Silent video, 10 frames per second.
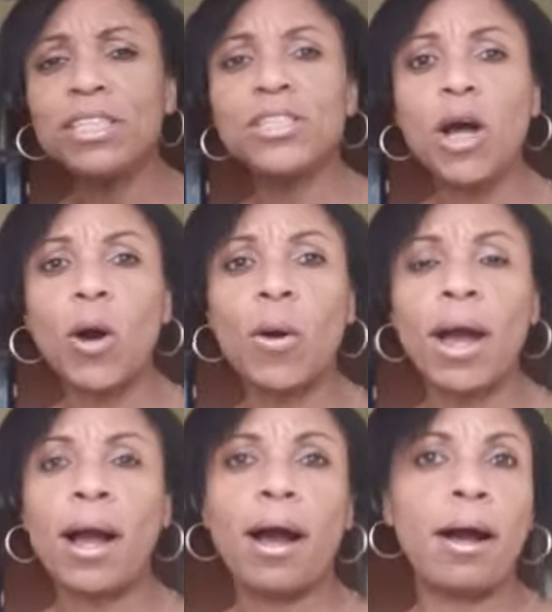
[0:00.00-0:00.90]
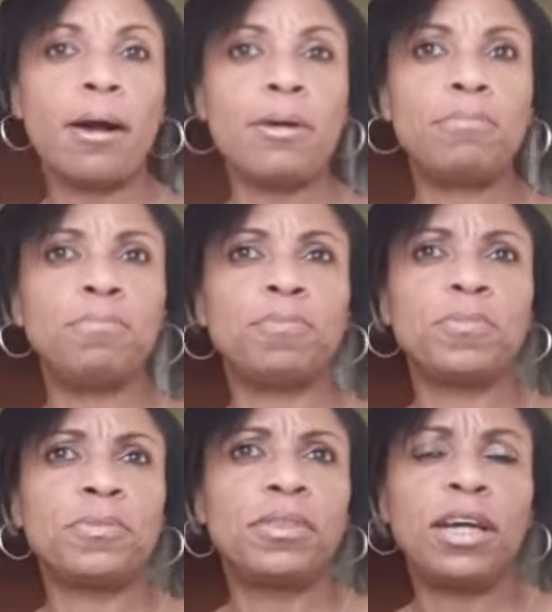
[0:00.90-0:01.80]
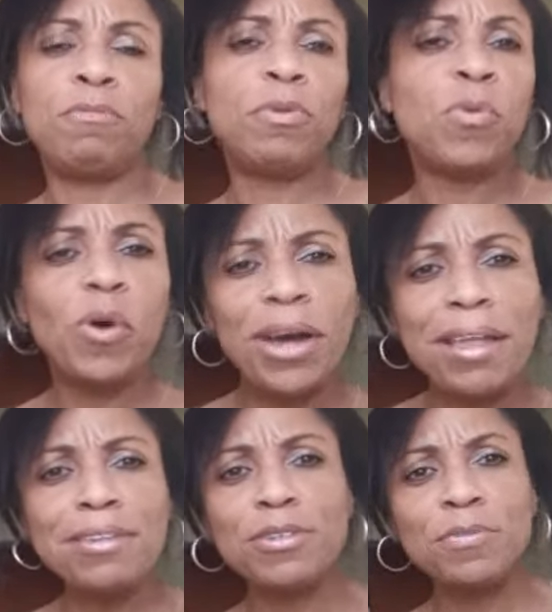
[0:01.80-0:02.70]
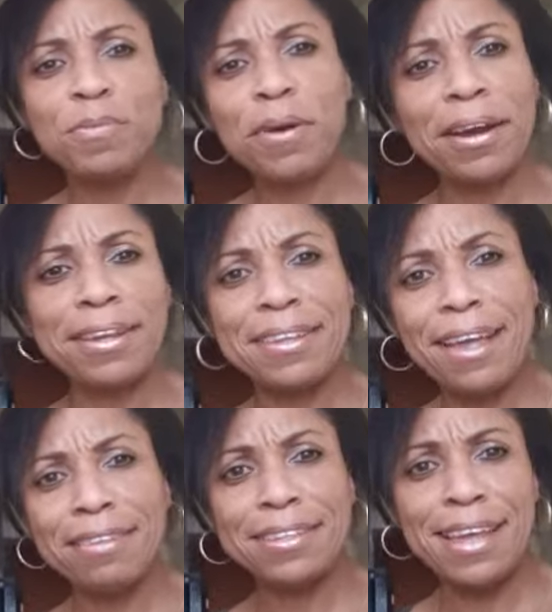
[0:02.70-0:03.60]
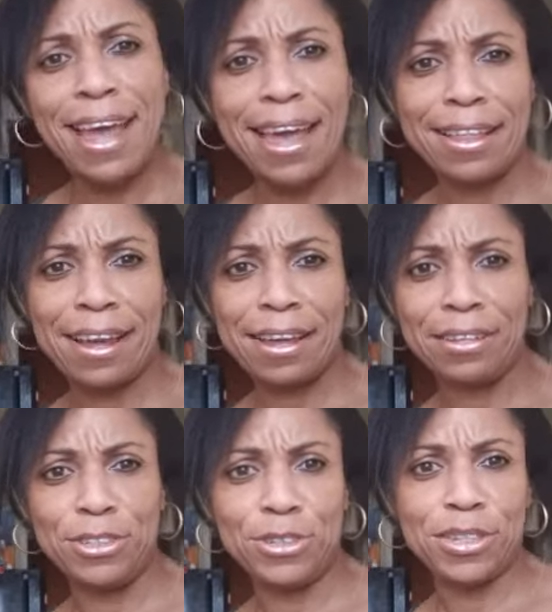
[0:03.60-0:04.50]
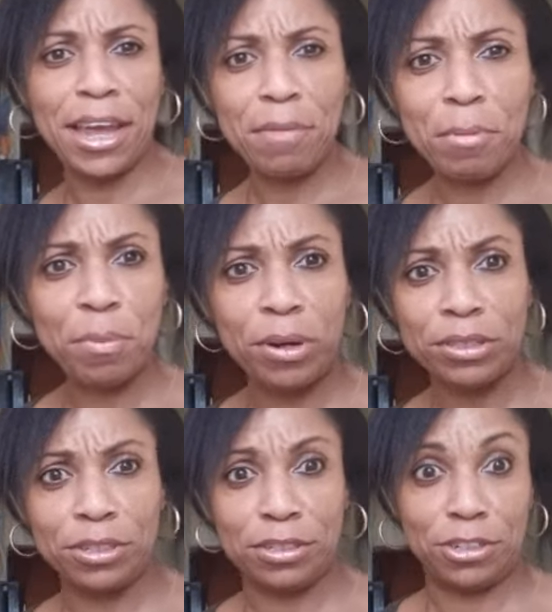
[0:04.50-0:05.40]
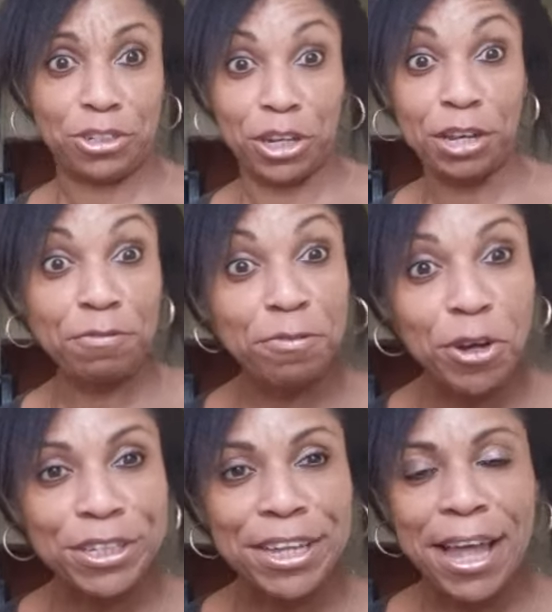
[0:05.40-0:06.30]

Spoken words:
So I've been walking in the supermarket the other day and I just came upon the chicken foot,